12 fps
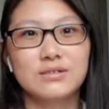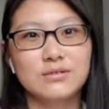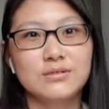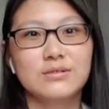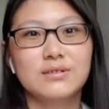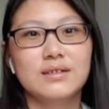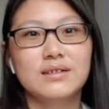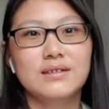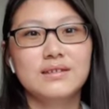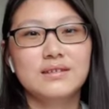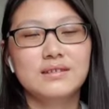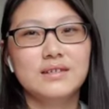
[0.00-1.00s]
to
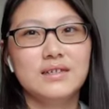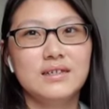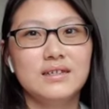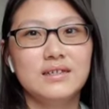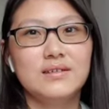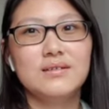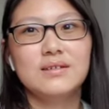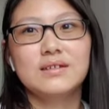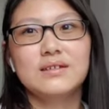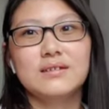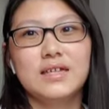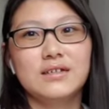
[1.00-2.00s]
the
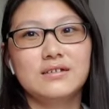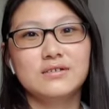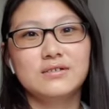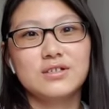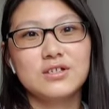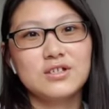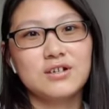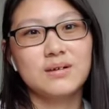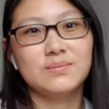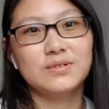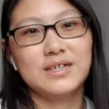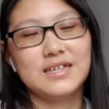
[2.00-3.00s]
nail
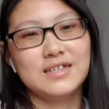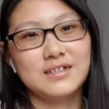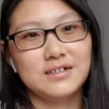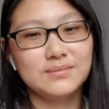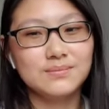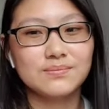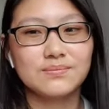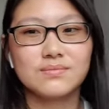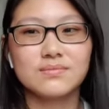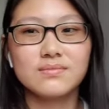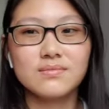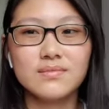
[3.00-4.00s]
shop to get it done,
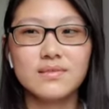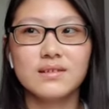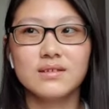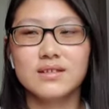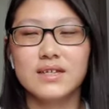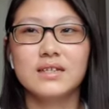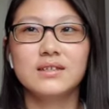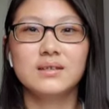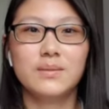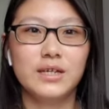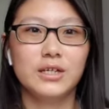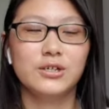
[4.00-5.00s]
to get the
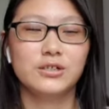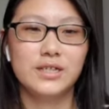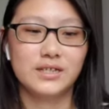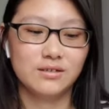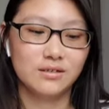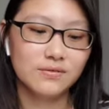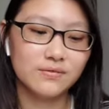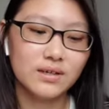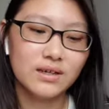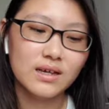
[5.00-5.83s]
manicure taken off.